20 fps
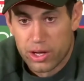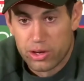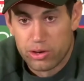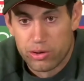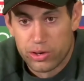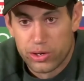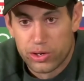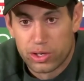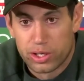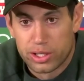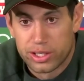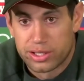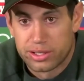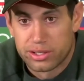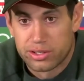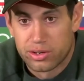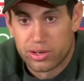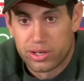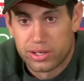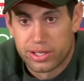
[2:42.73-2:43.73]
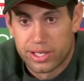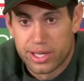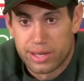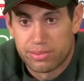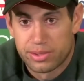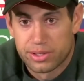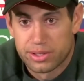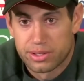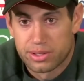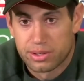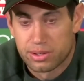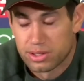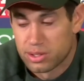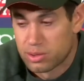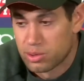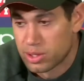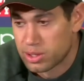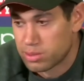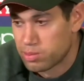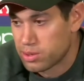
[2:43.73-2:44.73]
you're in early, to try and adapt as
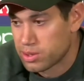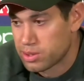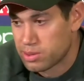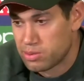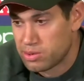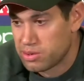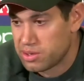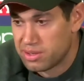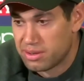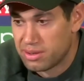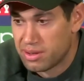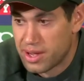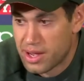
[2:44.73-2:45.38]
quick as possible.